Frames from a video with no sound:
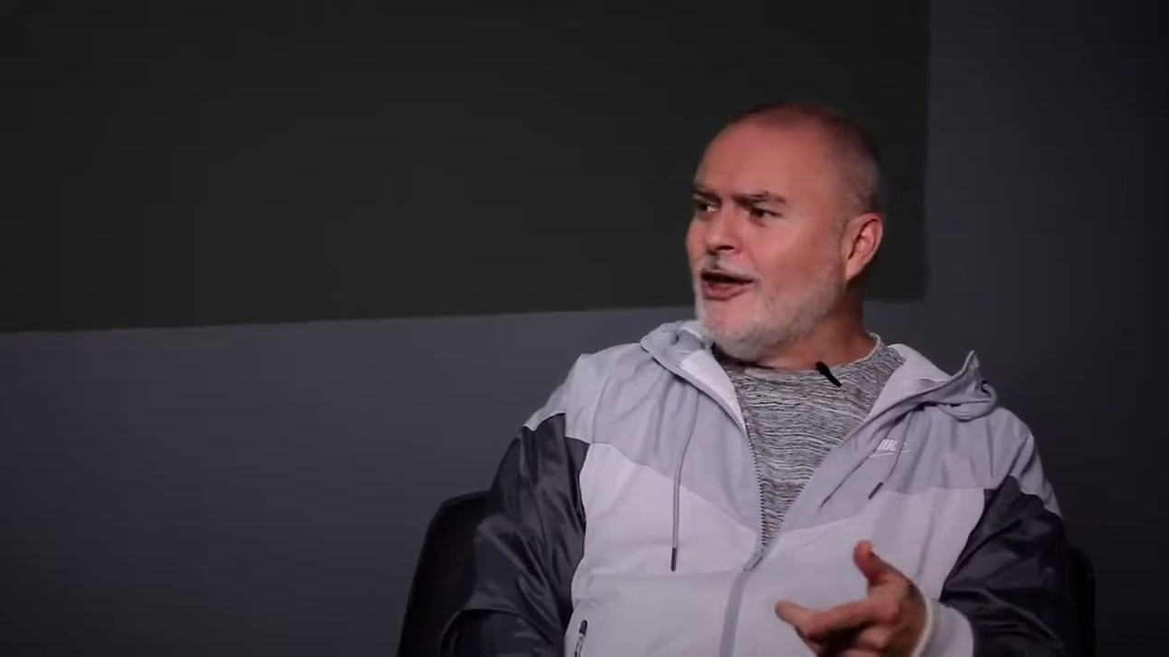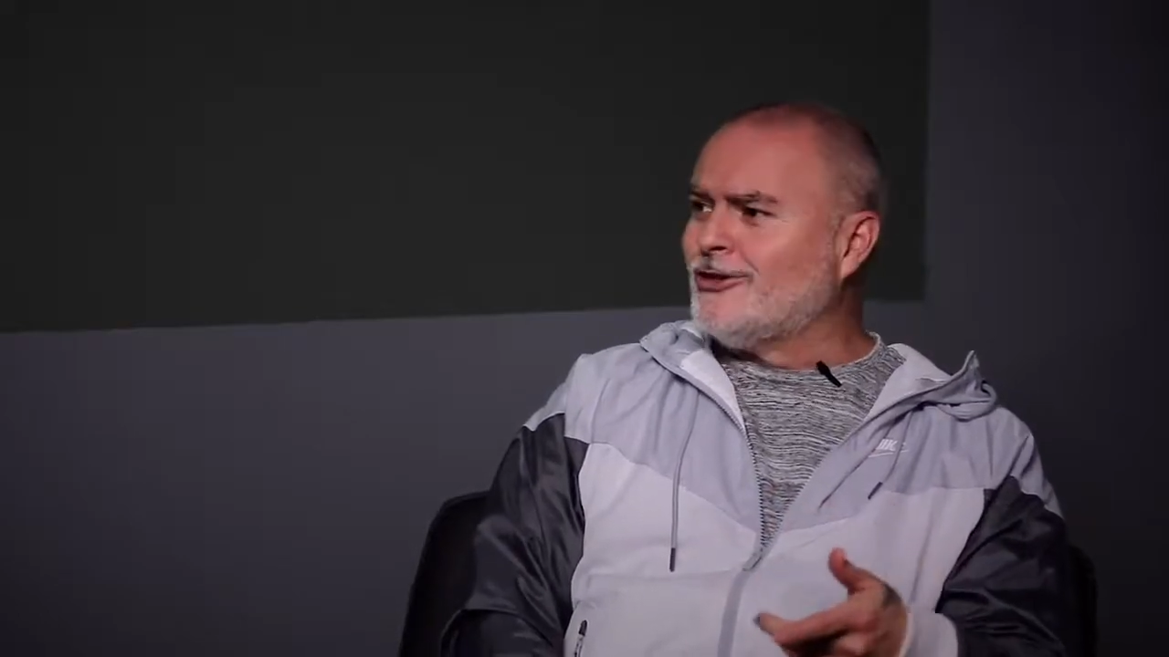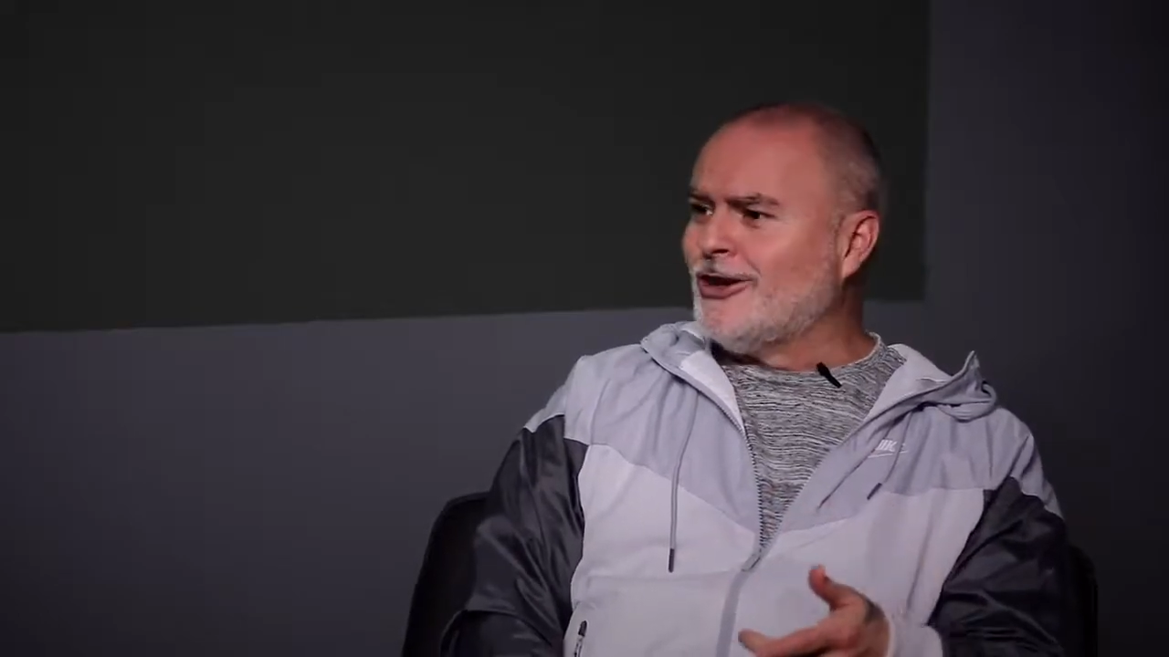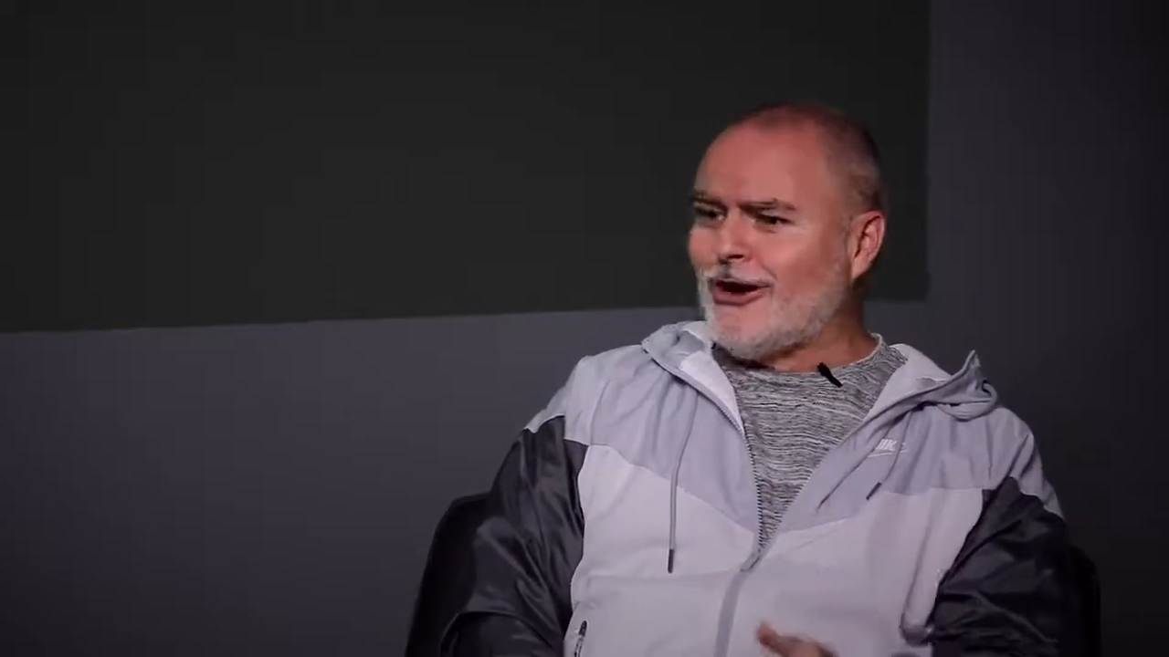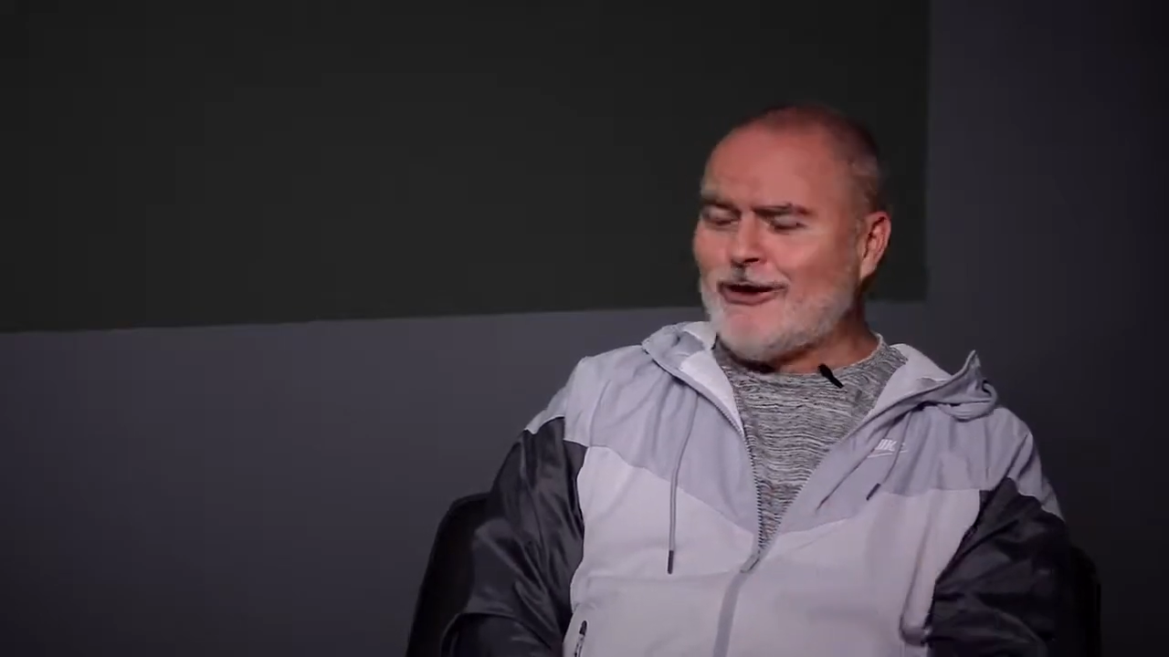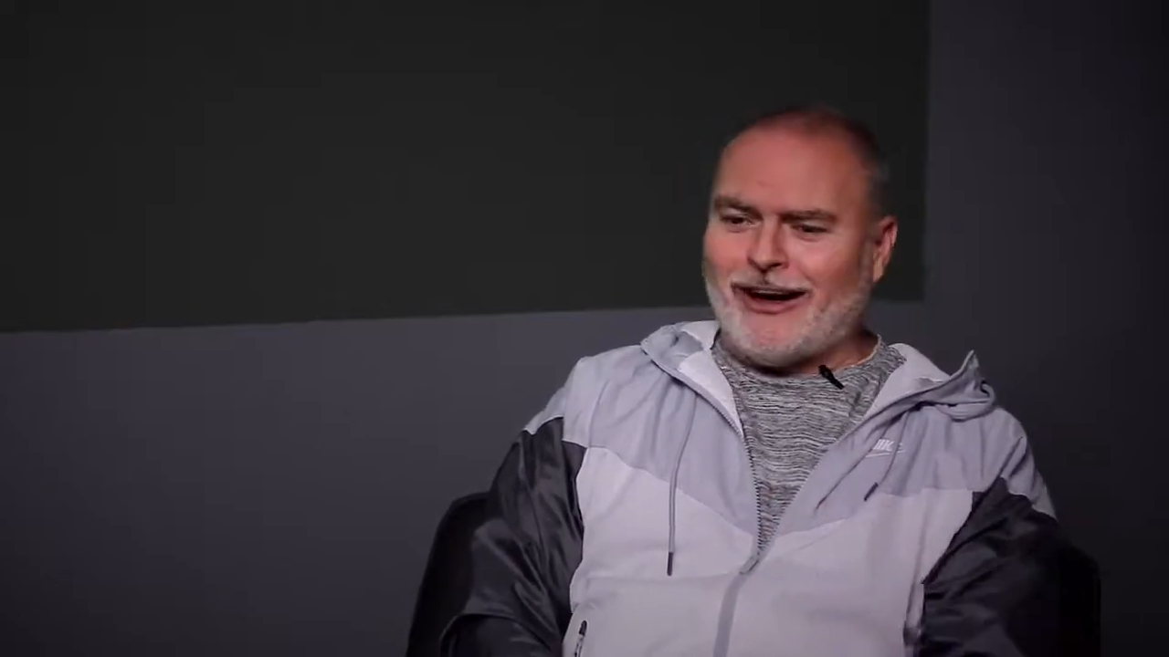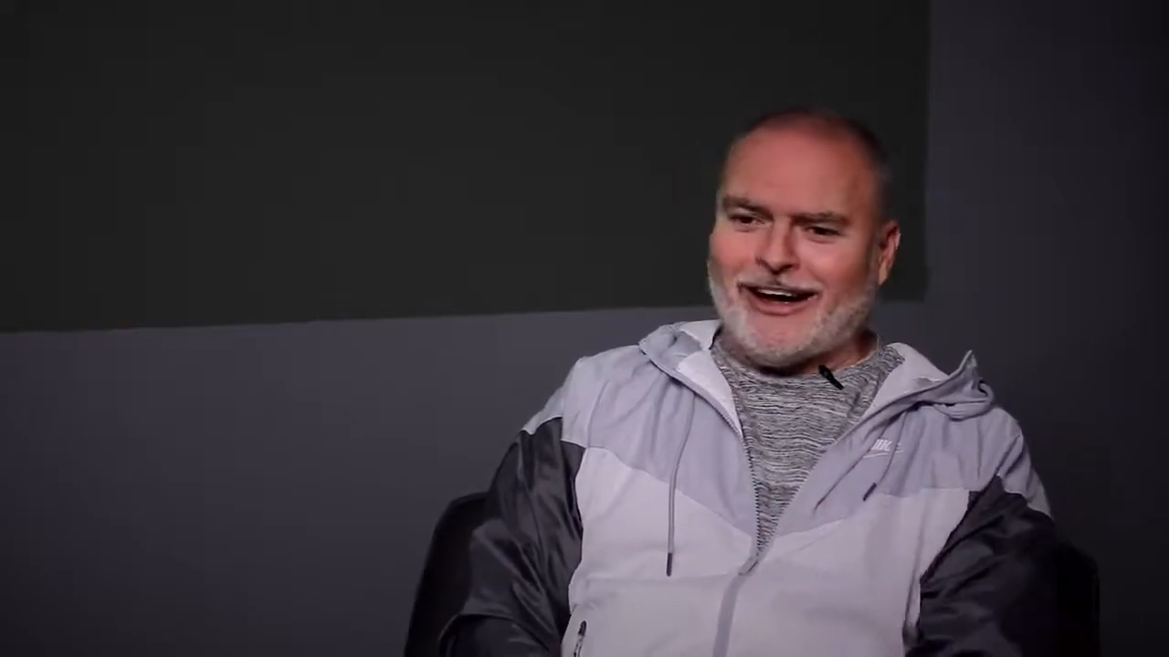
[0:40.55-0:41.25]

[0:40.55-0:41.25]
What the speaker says: So